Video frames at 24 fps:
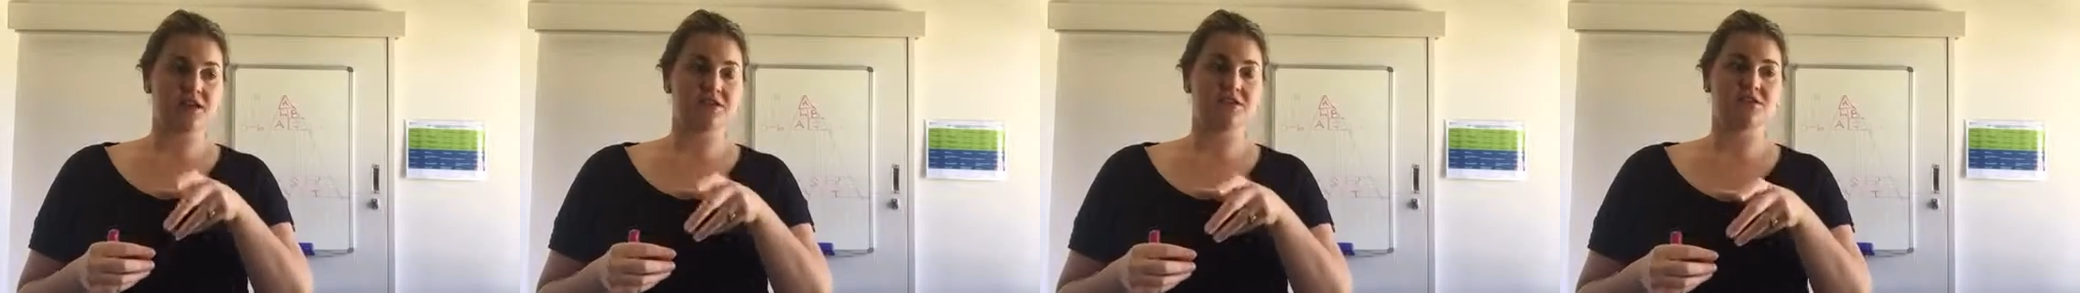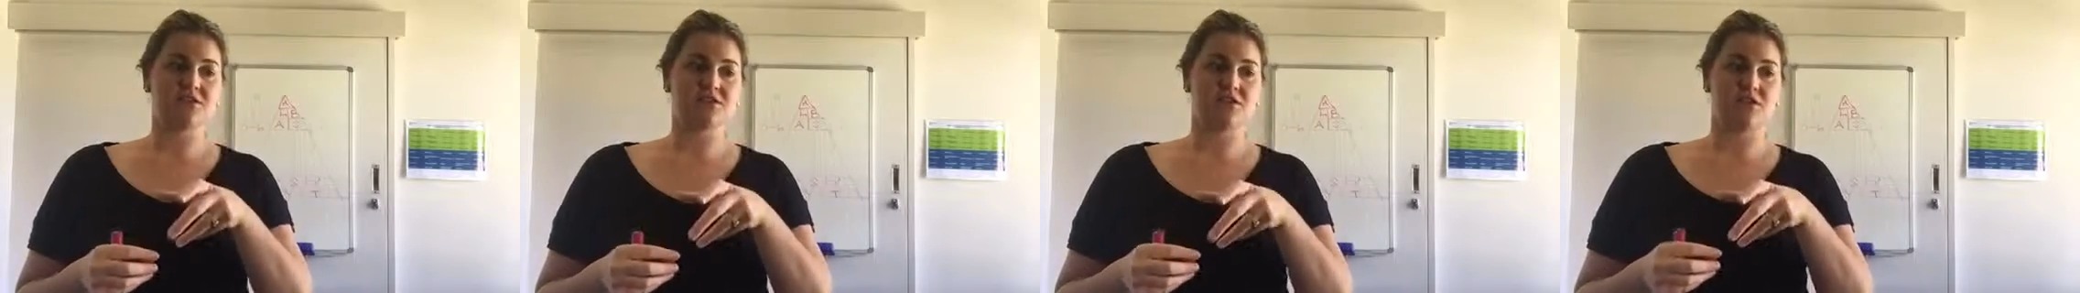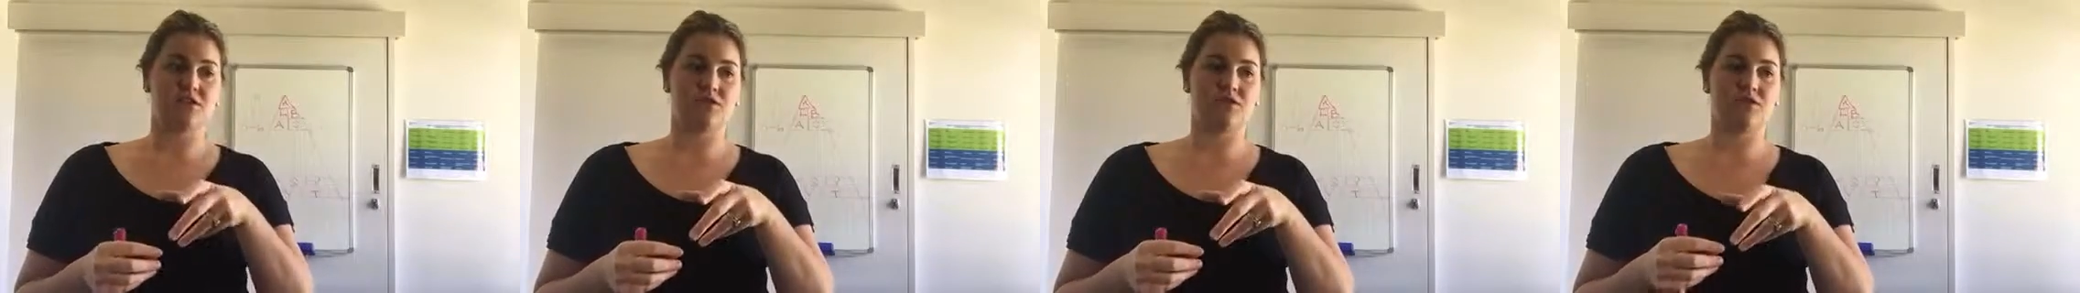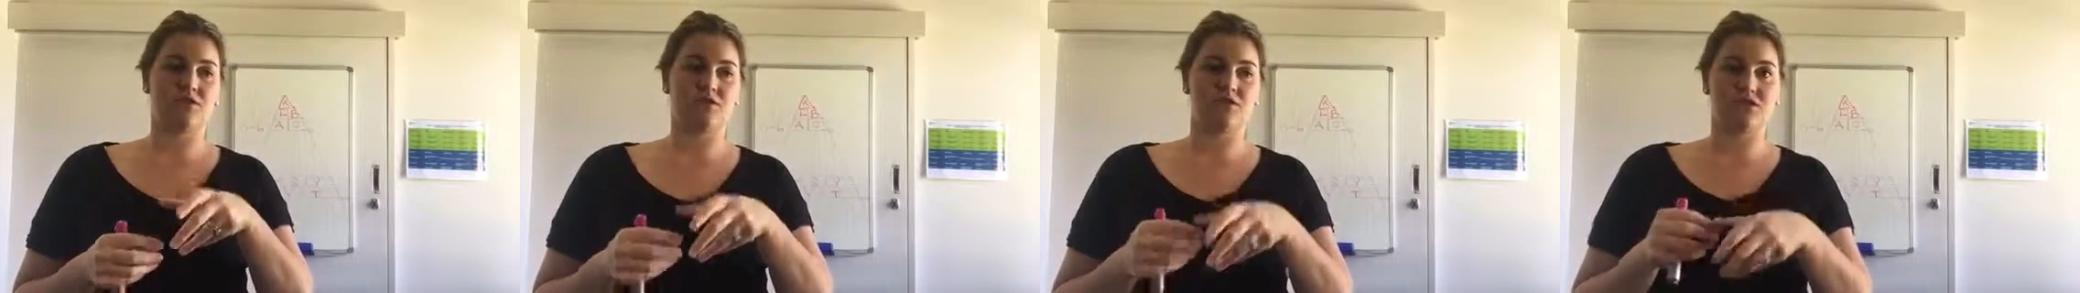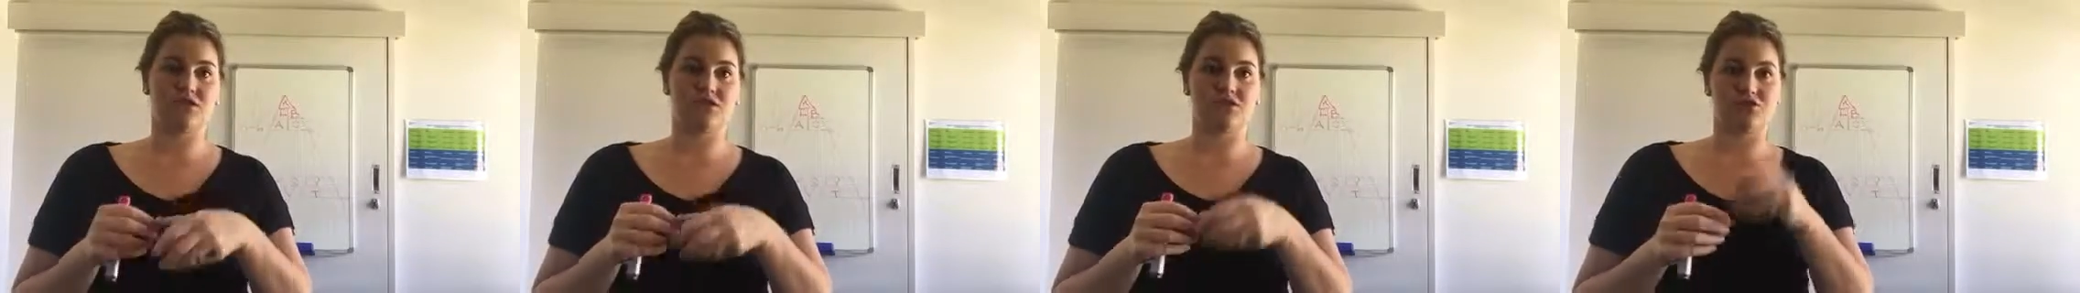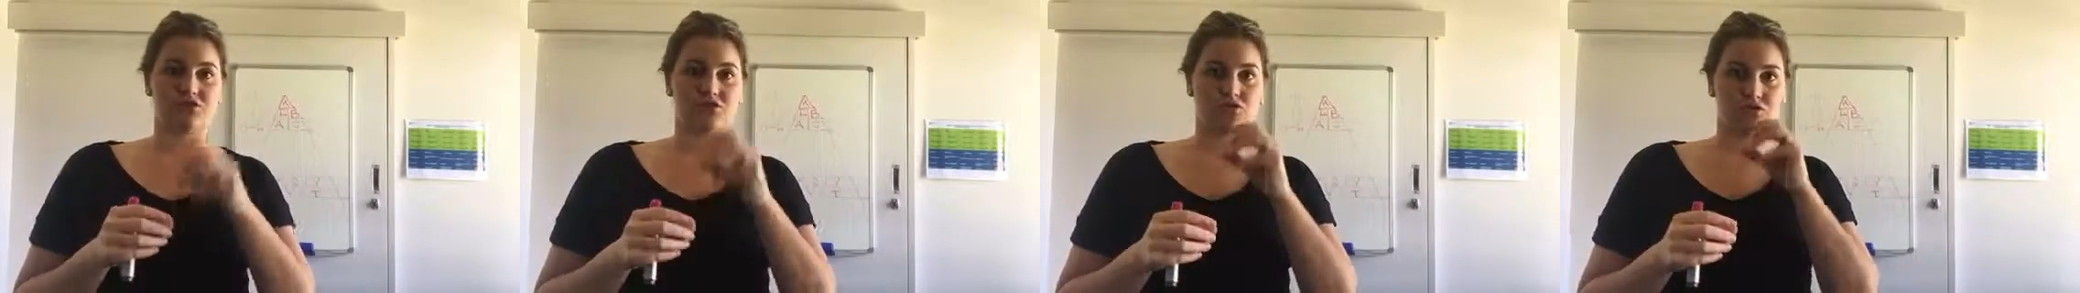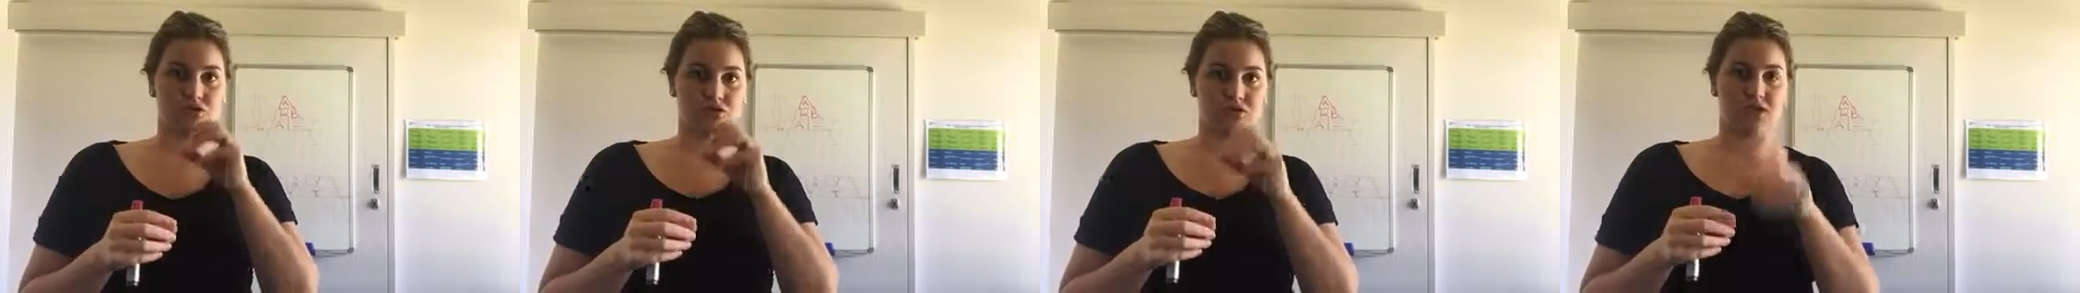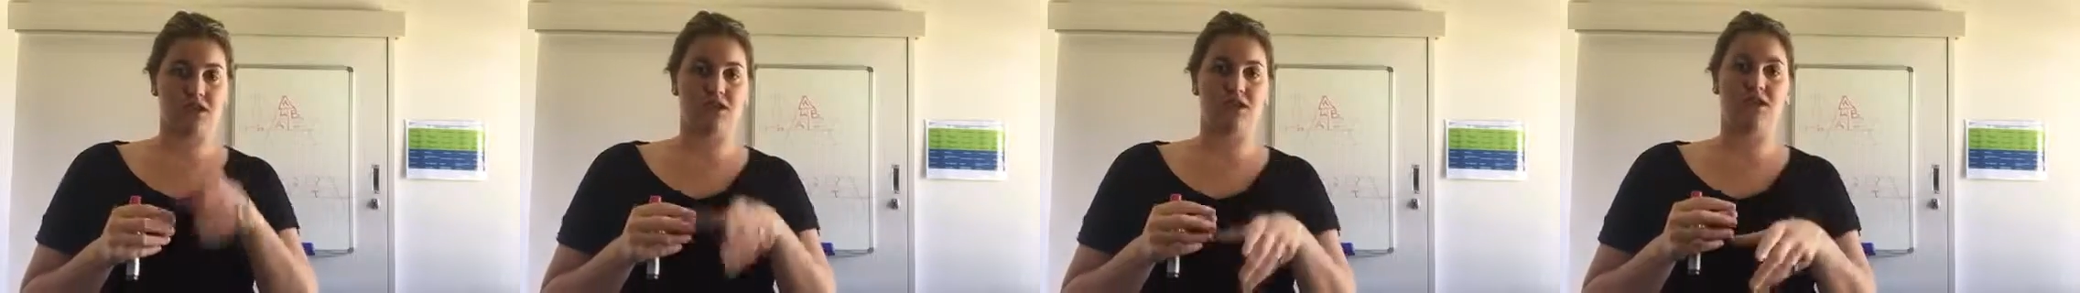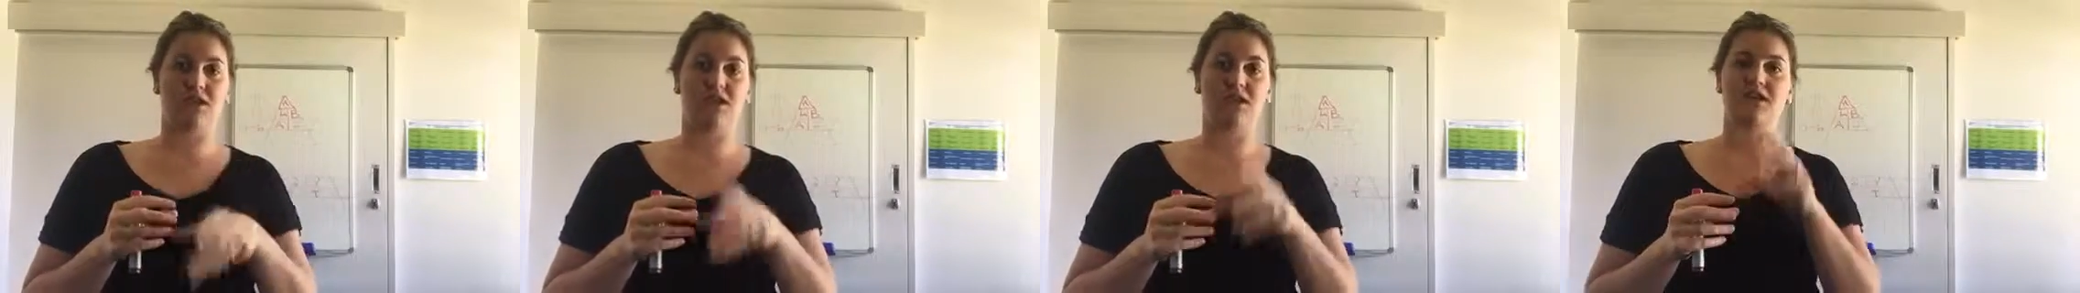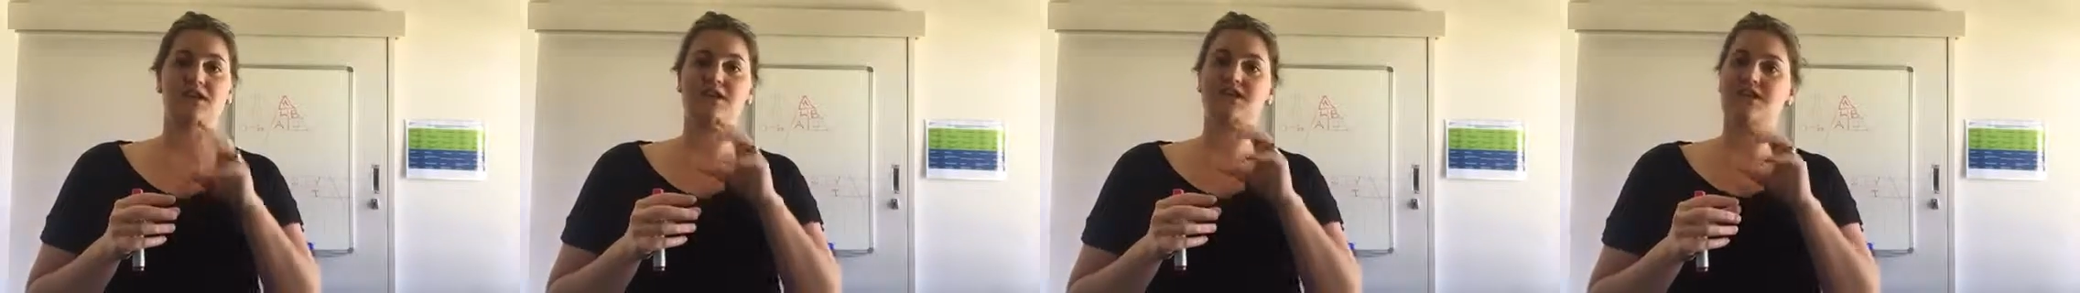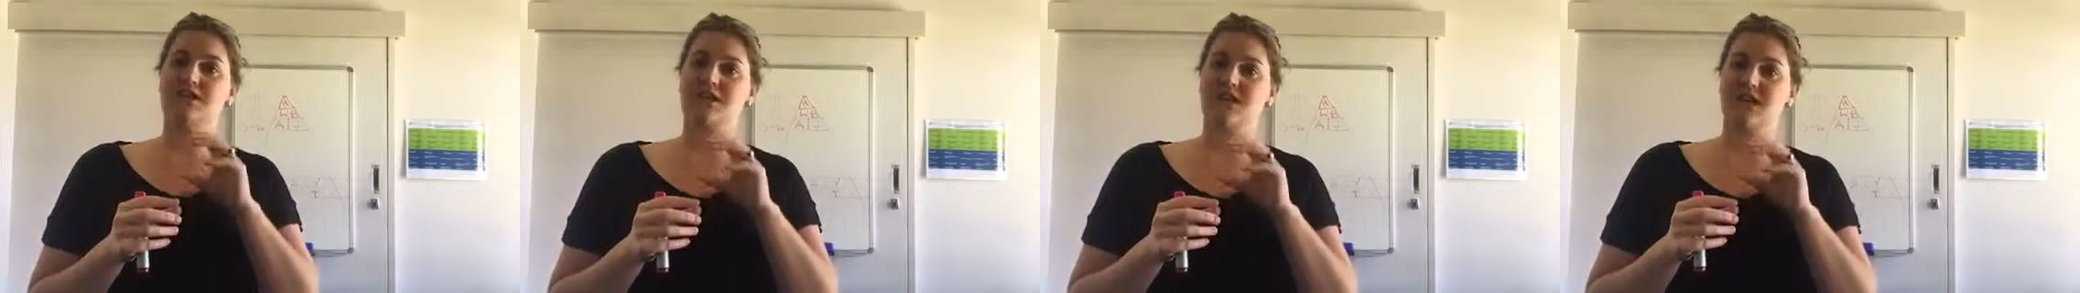so with straws and things,